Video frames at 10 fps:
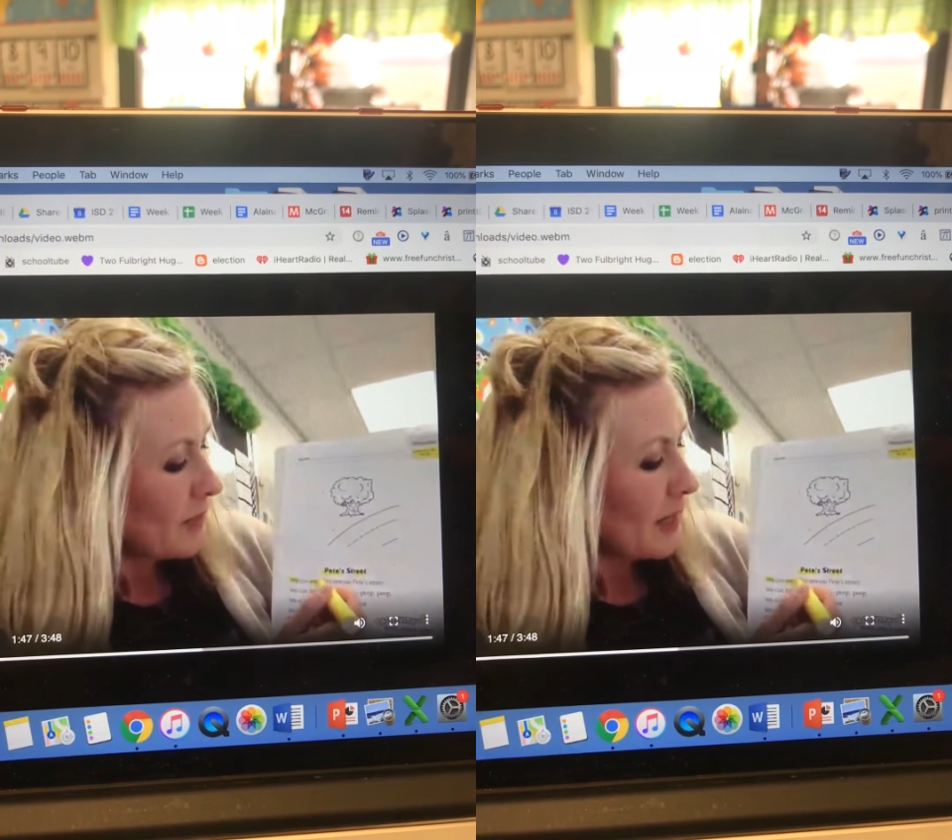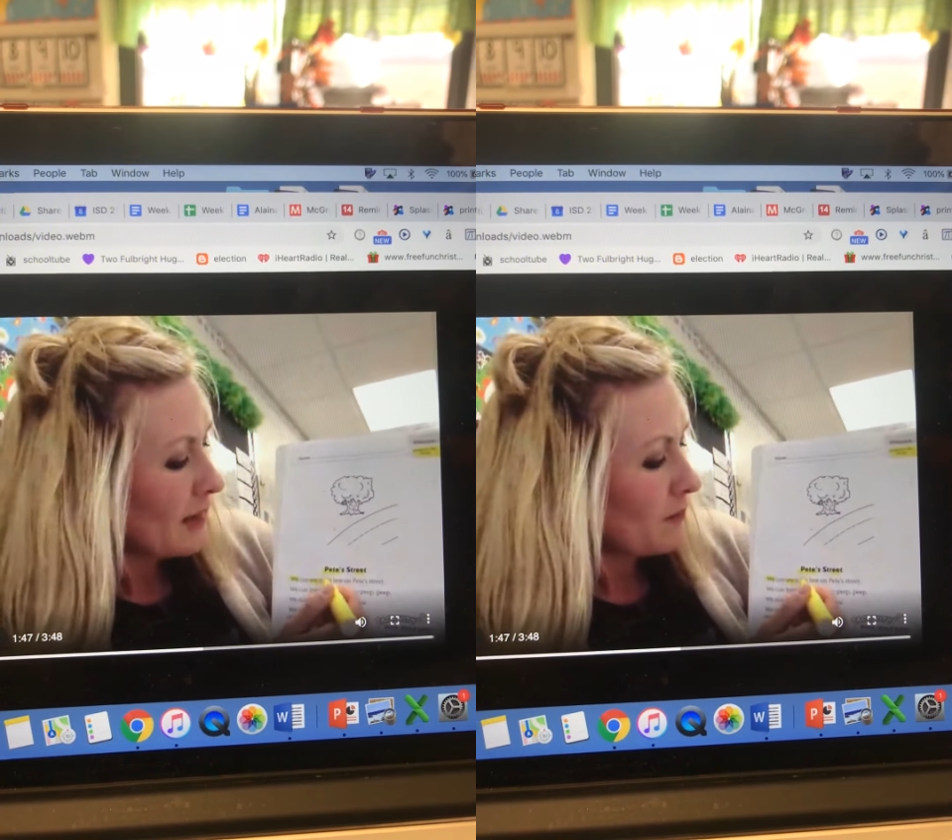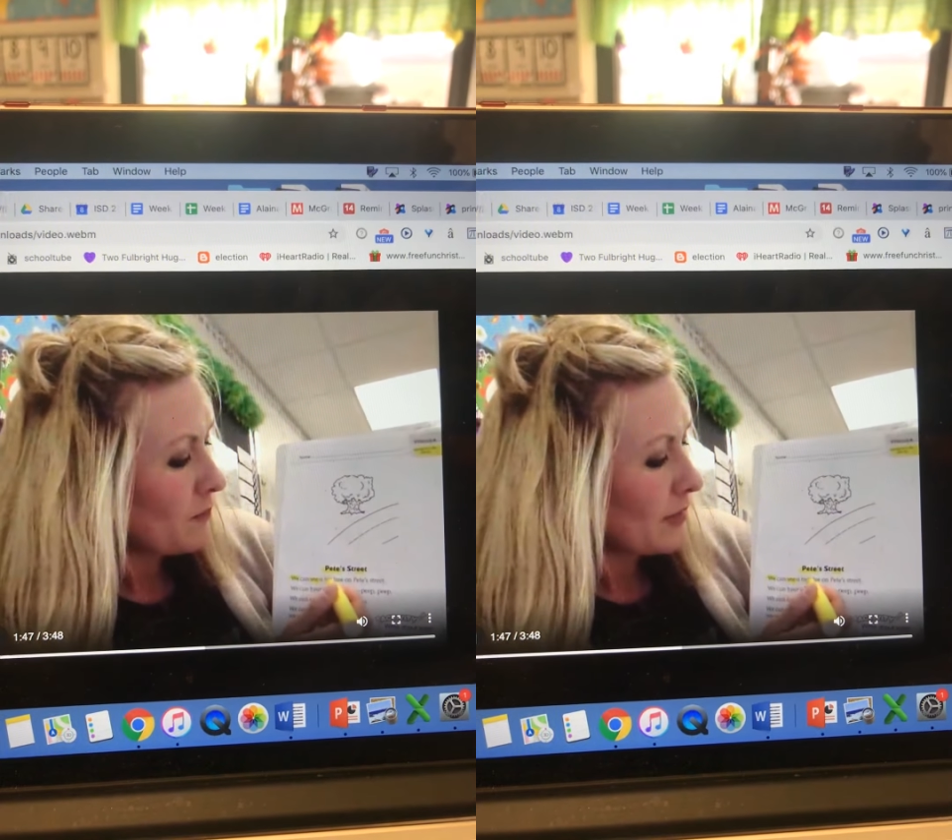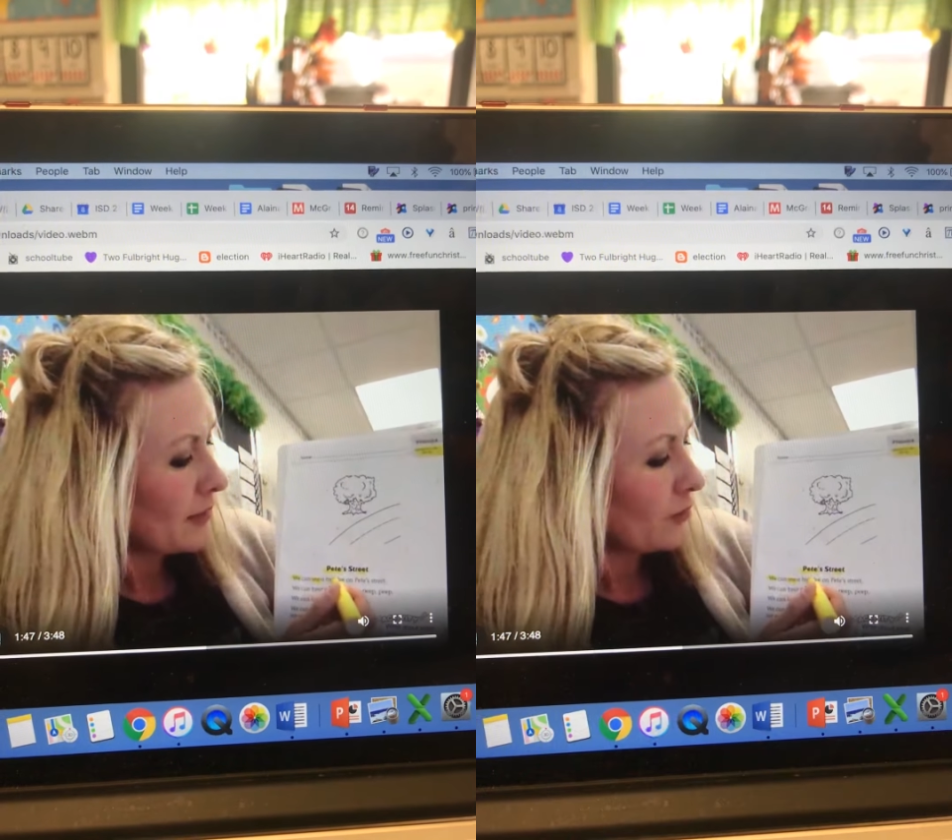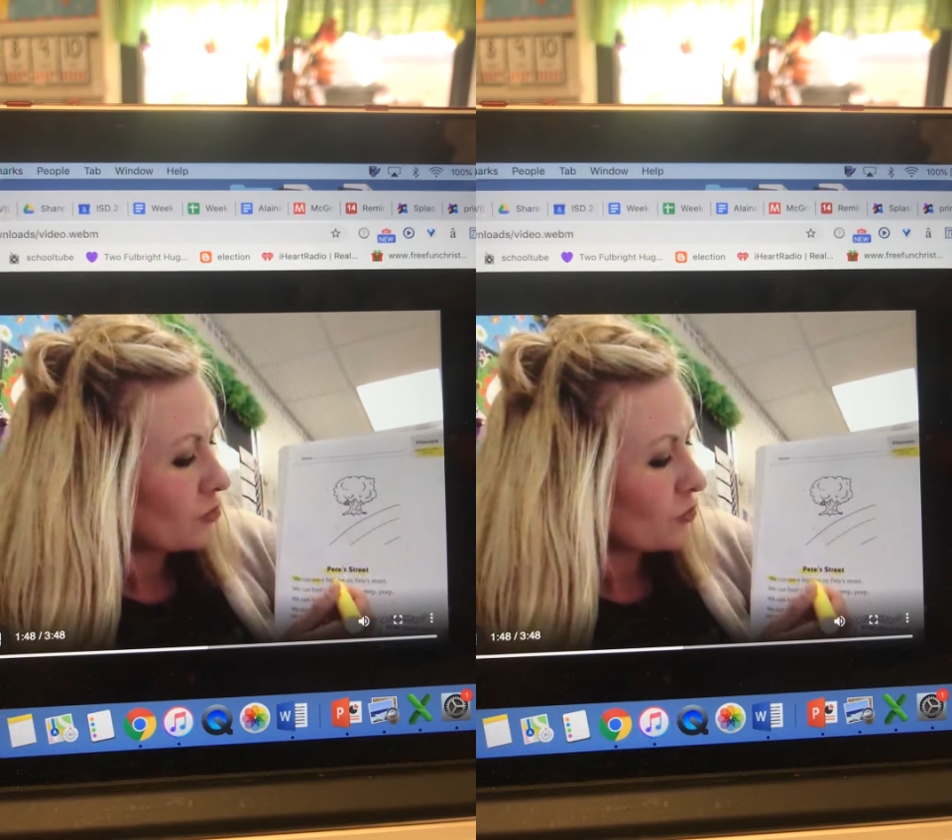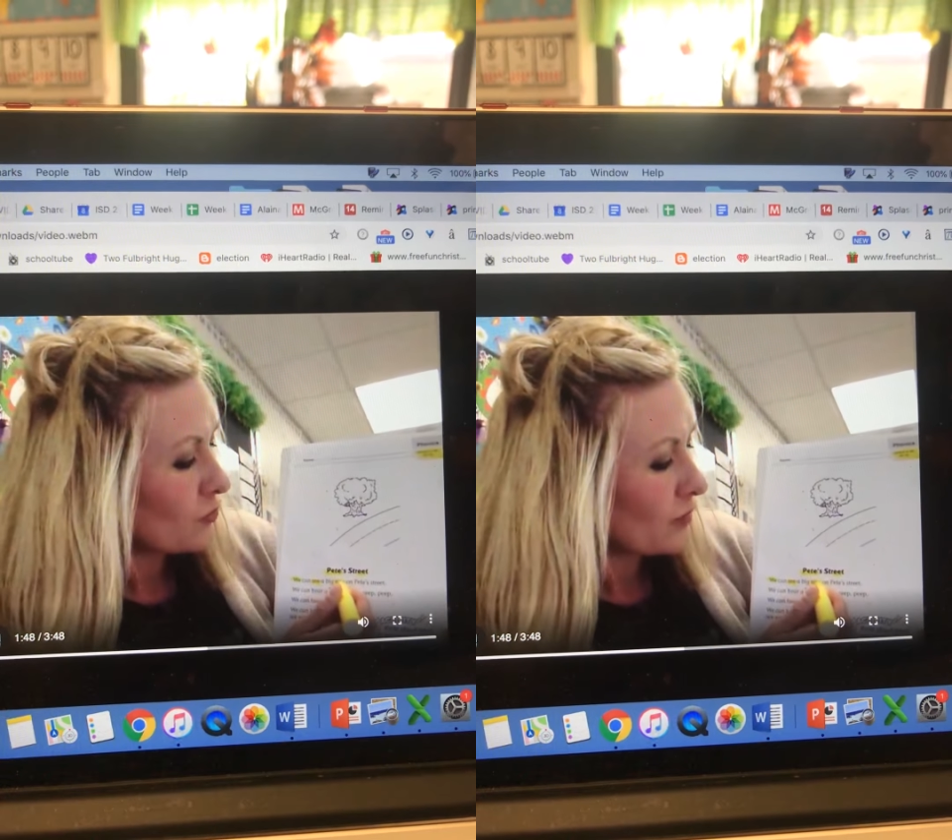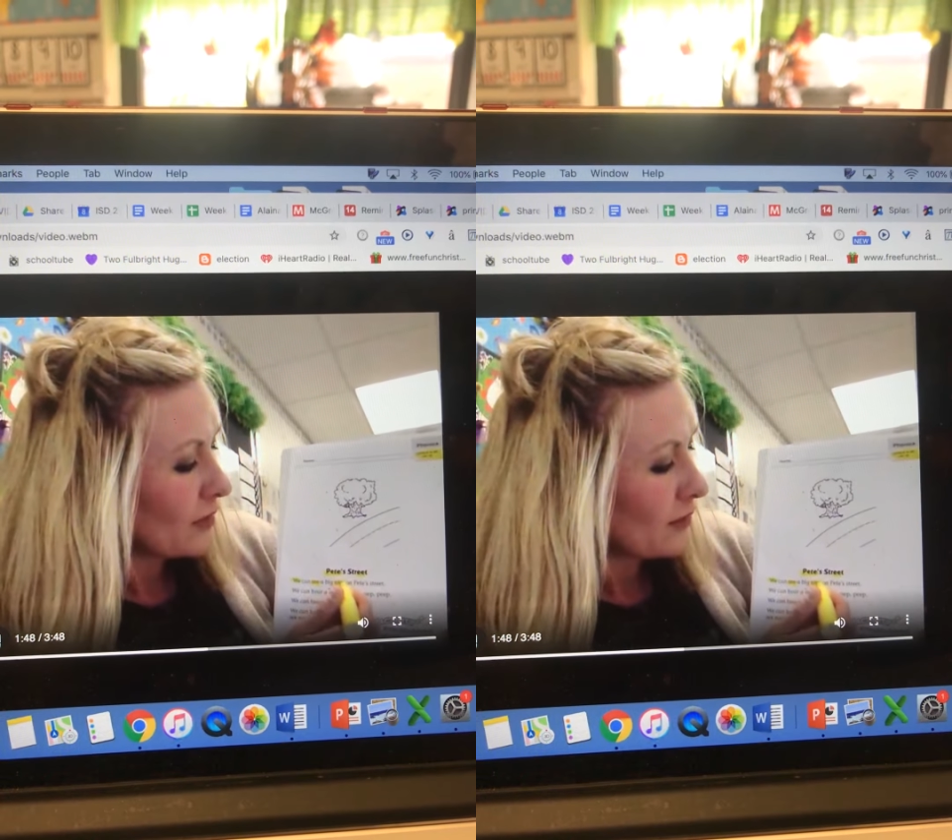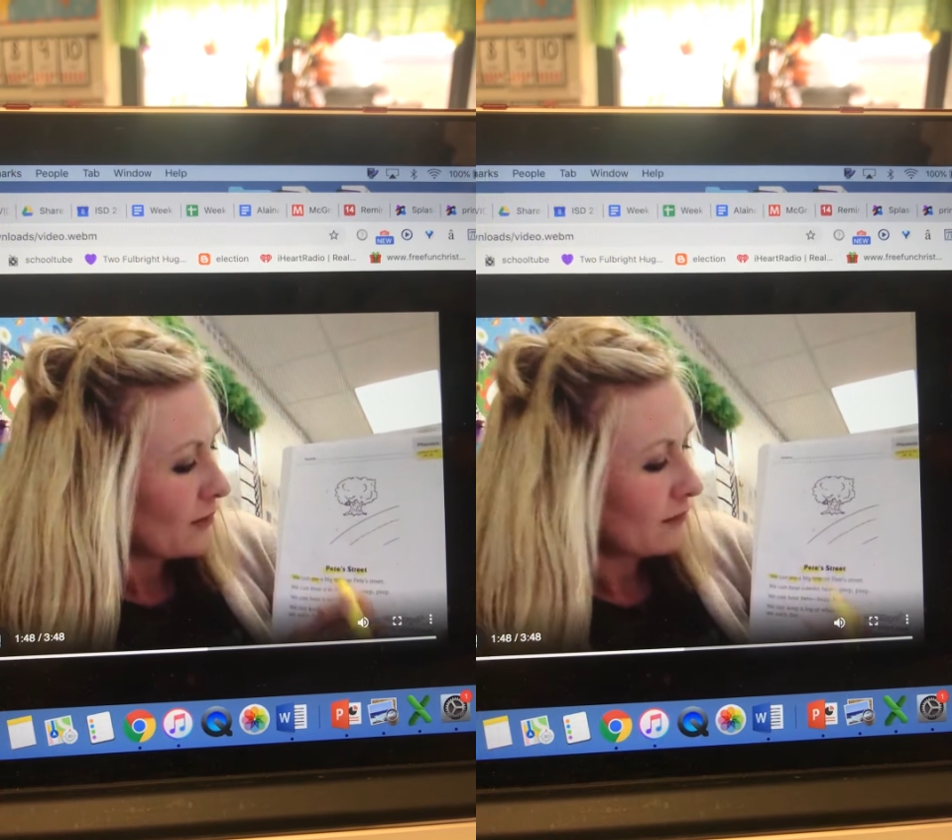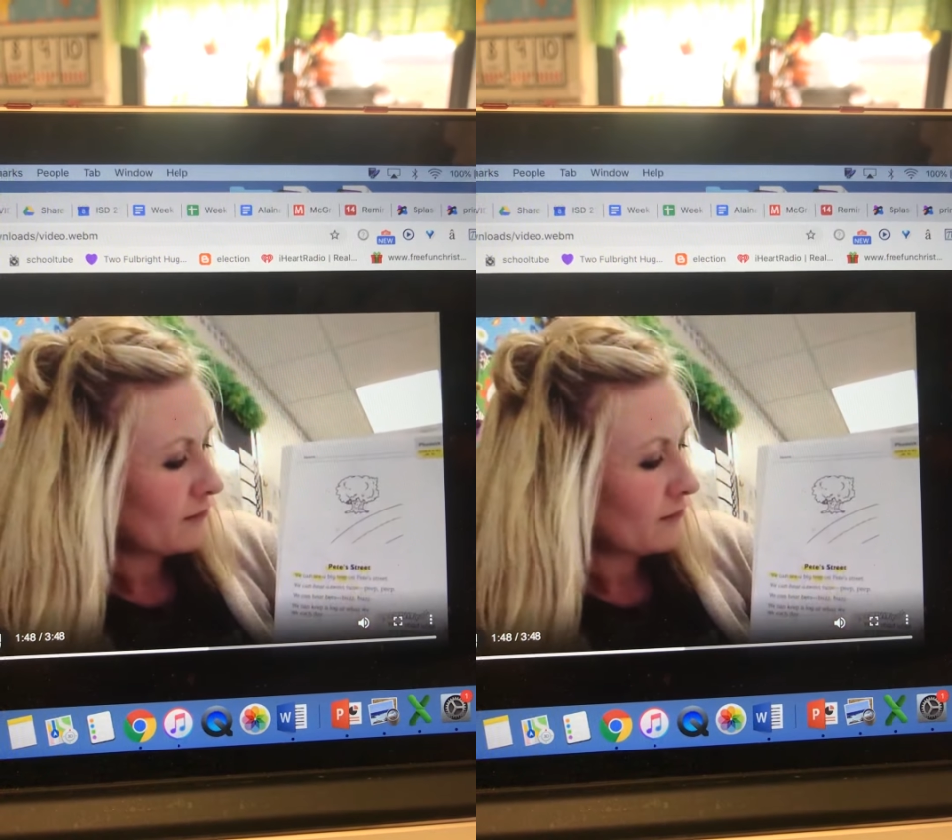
a big tree